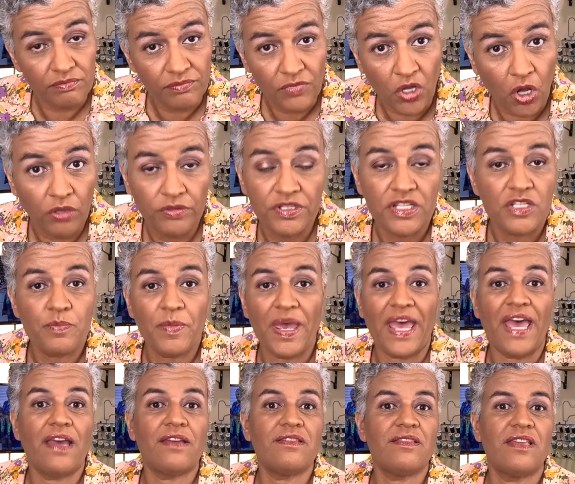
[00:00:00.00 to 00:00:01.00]
all these
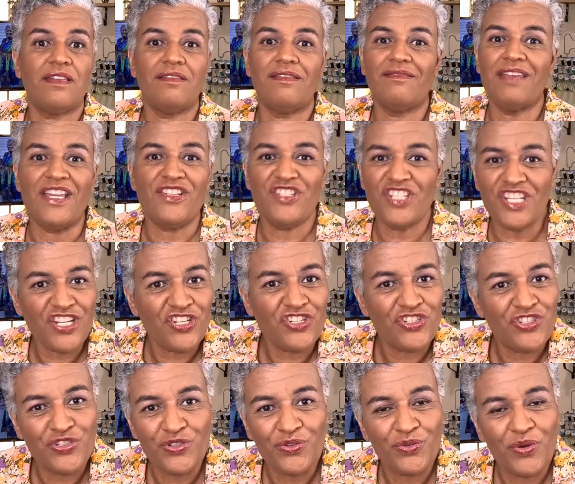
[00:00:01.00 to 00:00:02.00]
bags and they
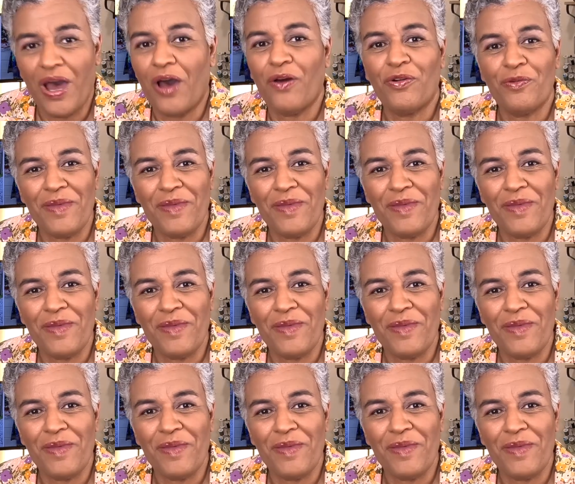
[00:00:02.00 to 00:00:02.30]
teach you how to